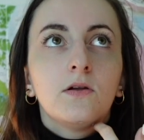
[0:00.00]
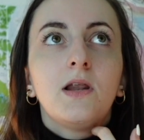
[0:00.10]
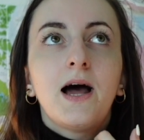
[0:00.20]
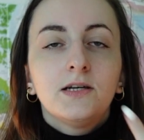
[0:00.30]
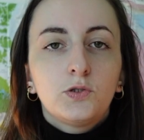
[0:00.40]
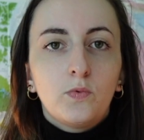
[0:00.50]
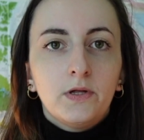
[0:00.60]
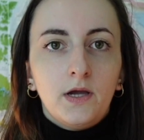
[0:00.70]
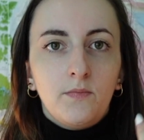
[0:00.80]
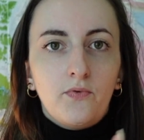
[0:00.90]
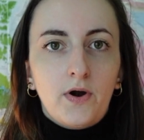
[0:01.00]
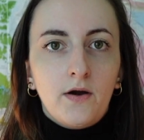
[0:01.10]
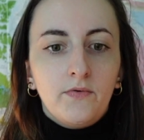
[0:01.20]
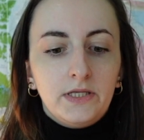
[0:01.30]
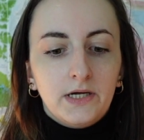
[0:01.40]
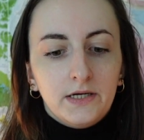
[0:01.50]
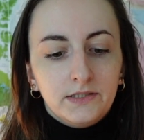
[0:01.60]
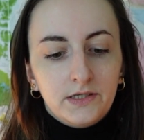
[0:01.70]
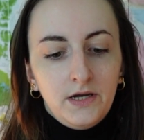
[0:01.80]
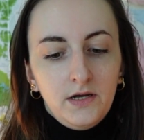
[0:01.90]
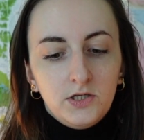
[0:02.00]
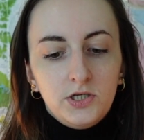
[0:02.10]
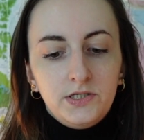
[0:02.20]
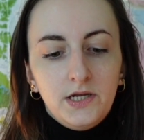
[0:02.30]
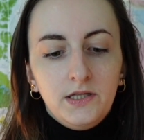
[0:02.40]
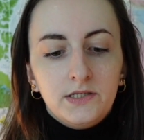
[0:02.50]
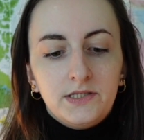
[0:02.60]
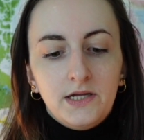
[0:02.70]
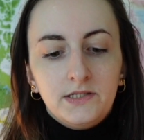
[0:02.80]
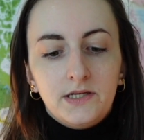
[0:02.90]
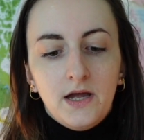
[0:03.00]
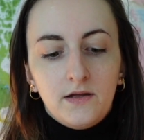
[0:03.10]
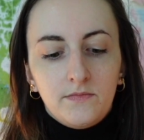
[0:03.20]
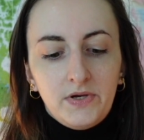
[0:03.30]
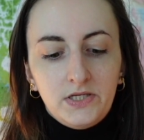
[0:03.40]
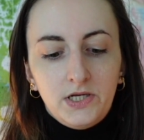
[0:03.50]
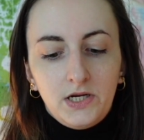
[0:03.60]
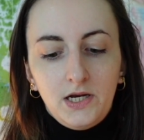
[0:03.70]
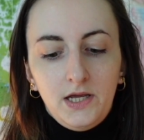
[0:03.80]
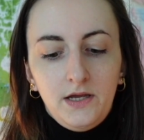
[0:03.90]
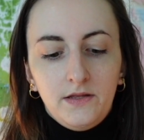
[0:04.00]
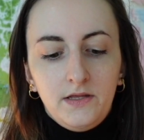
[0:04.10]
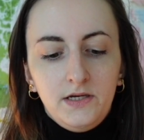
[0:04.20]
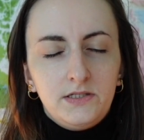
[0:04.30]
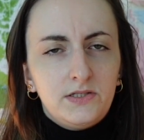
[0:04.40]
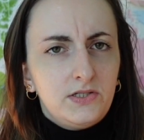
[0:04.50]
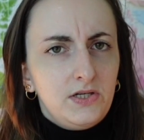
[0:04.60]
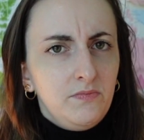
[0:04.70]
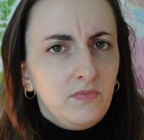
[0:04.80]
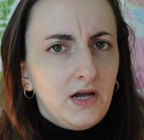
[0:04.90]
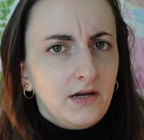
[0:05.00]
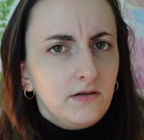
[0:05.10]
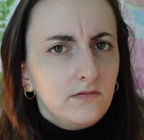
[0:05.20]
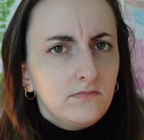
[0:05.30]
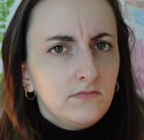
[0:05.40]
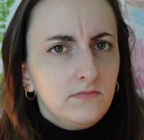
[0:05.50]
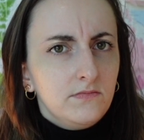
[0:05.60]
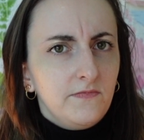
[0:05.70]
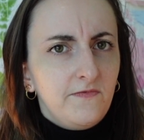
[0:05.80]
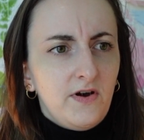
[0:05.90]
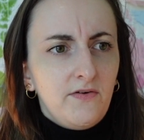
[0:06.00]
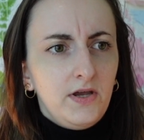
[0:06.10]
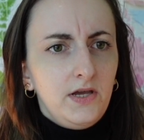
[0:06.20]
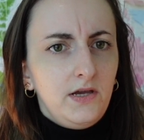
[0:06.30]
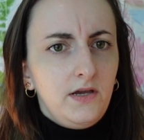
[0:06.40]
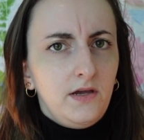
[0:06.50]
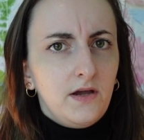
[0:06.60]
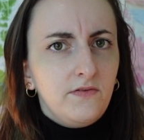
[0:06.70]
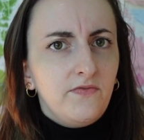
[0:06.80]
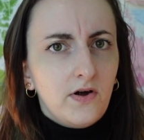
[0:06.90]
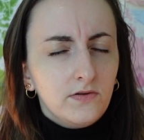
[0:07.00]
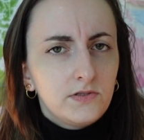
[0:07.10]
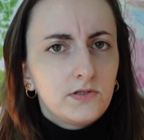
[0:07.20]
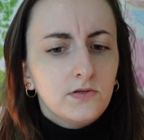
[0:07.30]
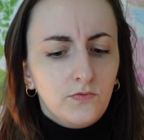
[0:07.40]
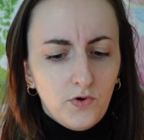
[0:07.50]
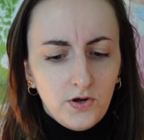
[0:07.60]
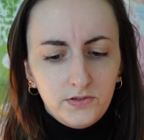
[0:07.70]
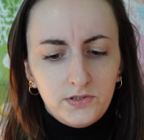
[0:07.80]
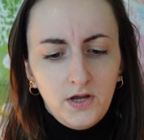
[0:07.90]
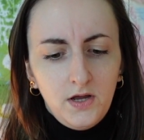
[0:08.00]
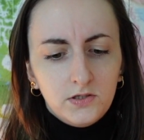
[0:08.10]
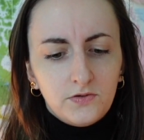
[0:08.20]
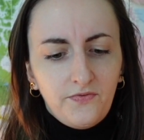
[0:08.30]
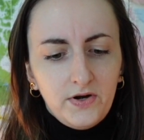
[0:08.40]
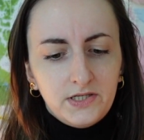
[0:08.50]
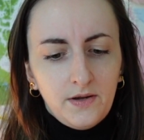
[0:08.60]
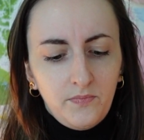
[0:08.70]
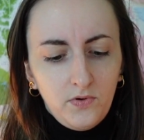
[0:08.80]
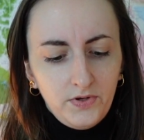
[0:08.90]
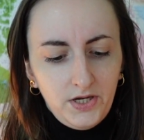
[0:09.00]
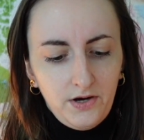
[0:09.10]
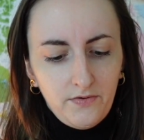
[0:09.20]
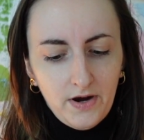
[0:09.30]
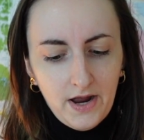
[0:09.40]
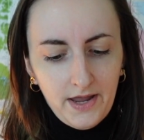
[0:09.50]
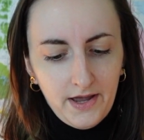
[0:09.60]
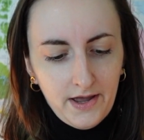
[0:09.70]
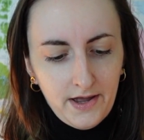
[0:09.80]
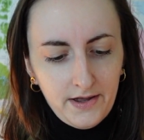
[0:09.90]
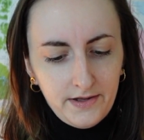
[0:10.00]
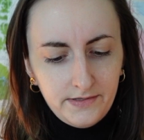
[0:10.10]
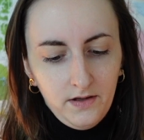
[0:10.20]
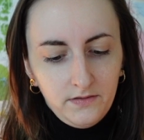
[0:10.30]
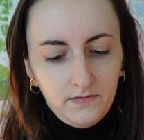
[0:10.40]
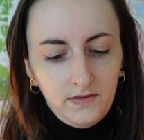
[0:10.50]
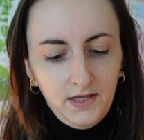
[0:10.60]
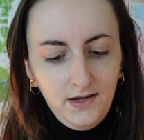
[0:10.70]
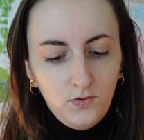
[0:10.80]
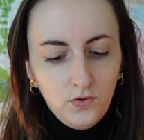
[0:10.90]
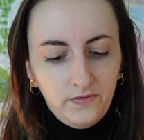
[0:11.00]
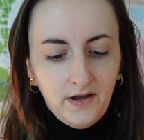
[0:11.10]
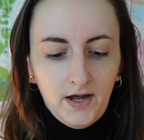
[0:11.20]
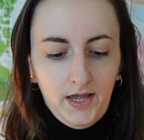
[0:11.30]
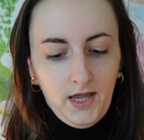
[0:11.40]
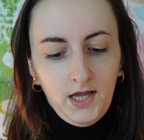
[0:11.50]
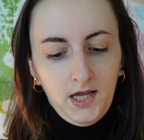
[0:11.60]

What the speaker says: the last one I prioritized, just in the sense that basically these seemed like very advanced words. So for example, here I had tegotai